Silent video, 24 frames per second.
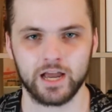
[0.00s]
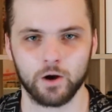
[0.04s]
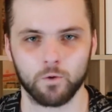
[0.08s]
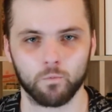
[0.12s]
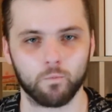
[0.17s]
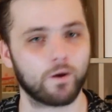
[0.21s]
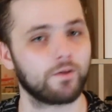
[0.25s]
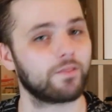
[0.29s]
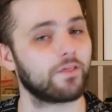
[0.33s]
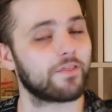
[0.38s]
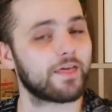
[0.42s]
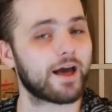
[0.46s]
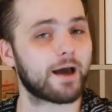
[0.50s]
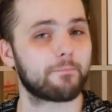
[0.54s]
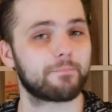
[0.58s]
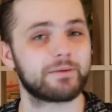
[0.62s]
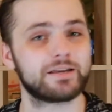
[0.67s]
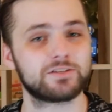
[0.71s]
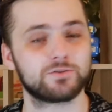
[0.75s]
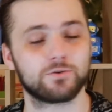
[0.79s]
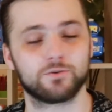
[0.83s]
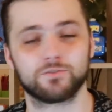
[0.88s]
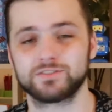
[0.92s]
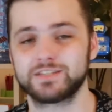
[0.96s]
whether that be
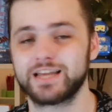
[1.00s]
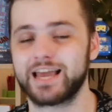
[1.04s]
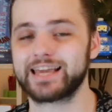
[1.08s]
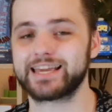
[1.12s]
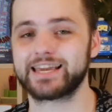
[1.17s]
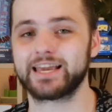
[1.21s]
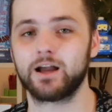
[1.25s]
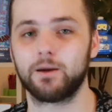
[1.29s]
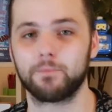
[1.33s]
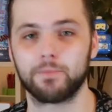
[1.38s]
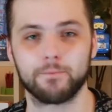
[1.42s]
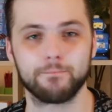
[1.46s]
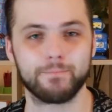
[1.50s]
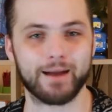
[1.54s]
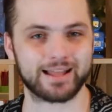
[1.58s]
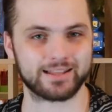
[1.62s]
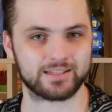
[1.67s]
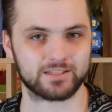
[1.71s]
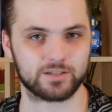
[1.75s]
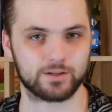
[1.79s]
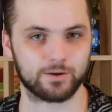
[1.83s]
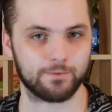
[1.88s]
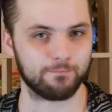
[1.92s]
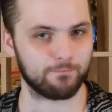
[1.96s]
sort of taking up the
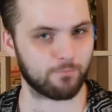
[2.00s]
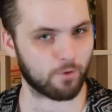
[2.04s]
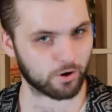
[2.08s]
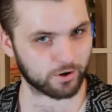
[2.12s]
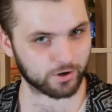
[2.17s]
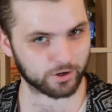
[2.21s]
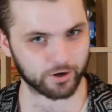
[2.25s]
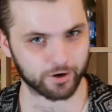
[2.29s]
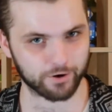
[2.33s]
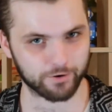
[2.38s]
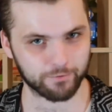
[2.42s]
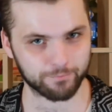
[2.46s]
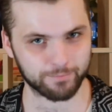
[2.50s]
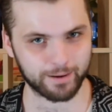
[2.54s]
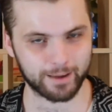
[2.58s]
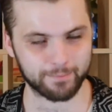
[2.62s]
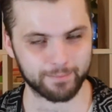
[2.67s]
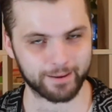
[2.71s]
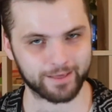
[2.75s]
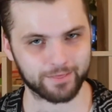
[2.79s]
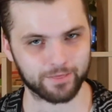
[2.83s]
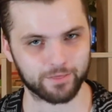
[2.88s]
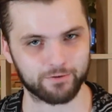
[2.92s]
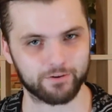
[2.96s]
mantle and moniker of Black
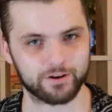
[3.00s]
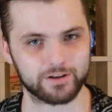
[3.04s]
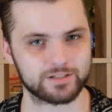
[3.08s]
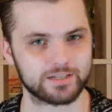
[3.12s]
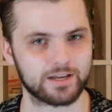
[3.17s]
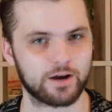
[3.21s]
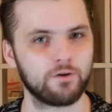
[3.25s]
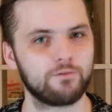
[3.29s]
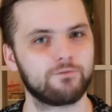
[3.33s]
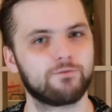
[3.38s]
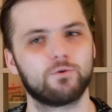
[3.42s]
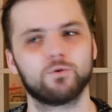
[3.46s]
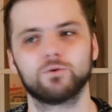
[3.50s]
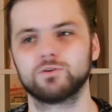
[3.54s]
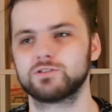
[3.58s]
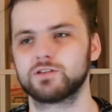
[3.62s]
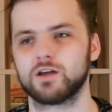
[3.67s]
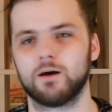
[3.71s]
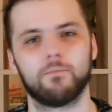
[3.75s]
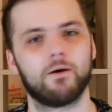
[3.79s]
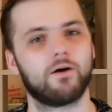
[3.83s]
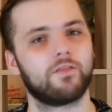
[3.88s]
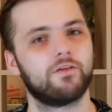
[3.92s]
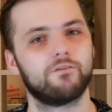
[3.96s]
Panther herself, or
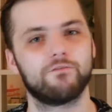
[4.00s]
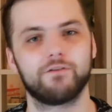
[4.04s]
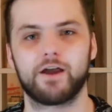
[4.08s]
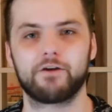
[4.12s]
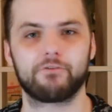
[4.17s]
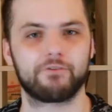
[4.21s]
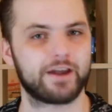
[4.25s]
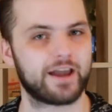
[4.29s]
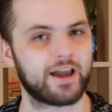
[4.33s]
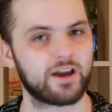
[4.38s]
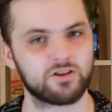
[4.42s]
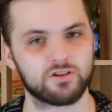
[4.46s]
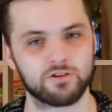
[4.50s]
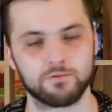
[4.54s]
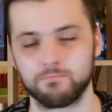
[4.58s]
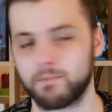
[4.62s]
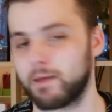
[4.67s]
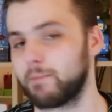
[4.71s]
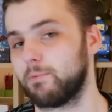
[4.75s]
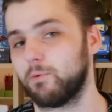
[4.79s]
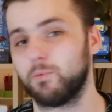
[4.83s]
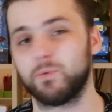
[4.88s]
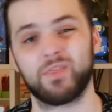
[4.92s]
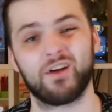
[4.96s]
some other variation,
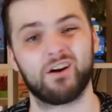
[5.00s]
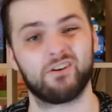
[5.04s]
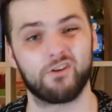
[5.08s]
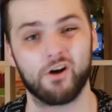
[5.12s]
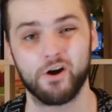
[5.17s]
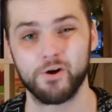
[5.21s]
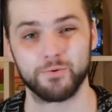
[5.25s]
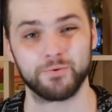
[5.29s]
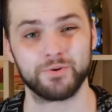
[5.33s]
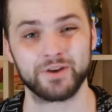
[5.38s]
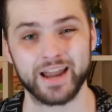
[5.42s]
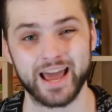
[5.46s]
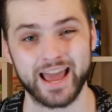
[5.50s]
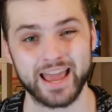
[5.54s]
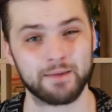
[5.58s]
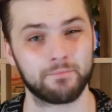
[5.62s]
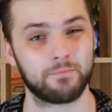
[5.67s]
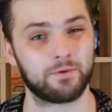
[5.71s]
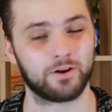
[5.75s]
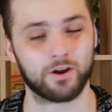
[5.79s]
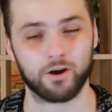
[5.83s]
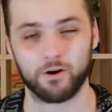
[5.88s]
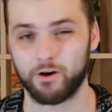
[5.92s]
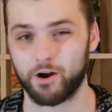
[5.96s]
maybe with her own
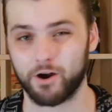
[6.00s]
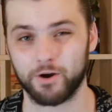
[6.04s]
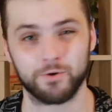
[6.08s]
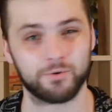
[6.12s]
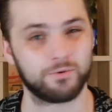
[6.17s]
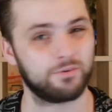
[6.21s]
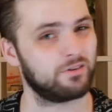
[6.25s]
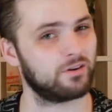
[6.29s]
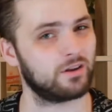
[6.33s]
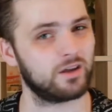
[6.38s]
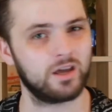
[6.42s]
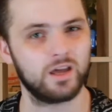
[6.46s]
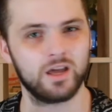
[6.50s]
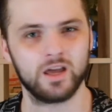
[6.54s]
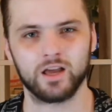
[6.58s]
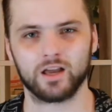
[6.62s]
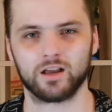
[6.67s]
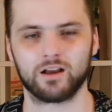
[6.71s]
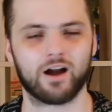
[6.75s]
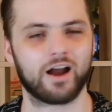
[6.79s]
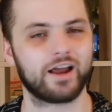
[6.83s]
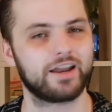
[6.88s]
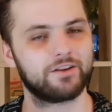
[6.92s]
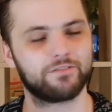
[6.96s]
name and her own
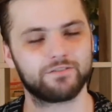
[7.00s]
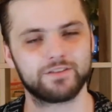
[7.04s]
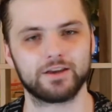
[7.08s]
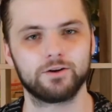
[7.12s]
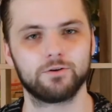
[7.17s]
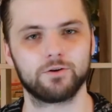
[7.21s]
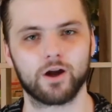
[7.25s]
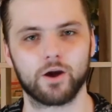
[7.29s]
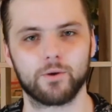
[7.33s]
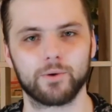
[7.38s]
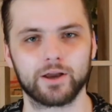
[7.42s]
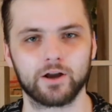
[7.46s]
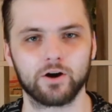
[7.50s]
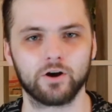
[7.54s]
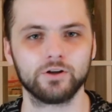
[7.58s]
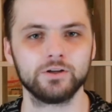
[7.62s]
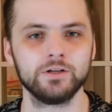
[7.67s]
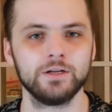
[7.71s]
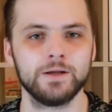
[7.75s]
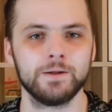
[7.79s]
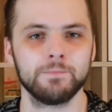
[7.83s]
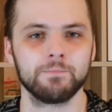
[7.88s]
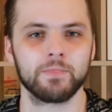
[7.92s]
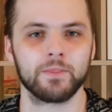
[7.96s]
kind of deal going on.
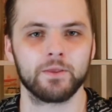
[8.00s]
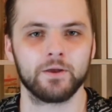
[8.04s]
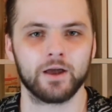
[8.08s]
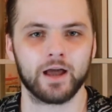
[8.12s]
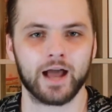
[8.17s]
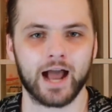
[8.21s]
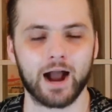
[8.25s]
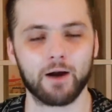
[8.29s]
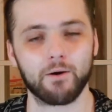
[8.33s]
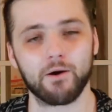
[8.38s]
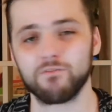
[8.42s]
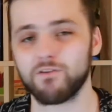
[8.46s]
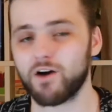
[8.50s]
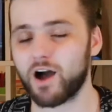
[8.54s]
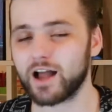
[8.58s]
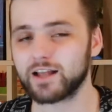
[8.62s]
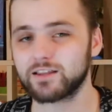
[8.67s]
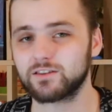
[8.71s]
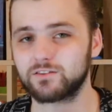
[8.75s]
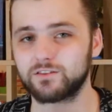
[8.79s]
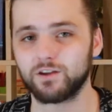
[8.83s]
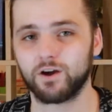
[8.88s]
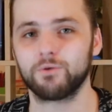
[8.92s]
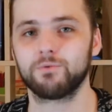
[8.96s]
However, I
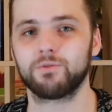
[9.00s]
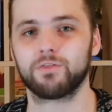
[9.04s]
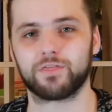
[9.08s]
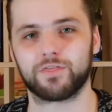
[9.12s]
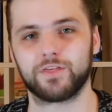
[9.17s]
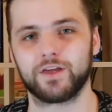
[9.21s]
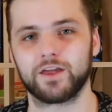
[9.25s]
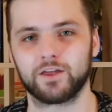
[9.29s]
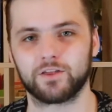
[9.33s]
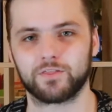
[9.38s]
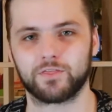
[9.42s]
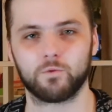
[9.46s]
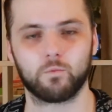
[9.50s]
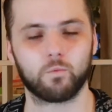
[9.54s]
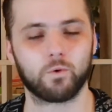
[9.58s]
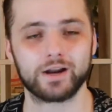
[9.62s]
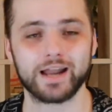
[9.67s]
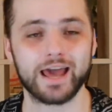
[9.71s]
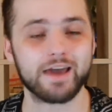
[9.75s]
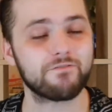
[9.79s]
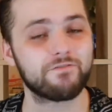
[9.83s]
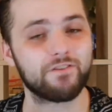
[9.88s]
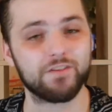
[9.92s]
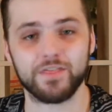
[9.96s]
don't think that
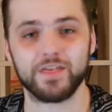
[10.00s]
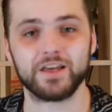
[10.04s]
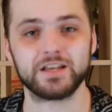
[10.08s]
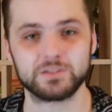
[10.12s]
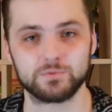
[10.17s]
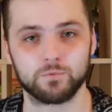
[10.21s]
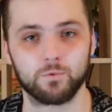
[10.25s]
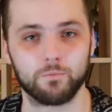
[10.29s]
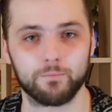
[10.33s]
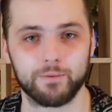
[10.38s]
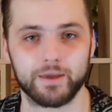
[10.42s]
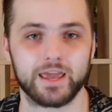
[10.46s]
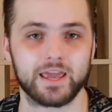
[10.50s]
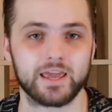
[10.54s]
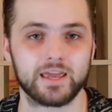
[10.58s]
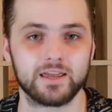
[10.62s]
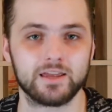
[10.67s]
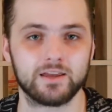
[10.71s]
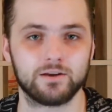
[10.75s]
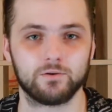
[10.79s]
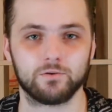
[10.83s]
whatever this will be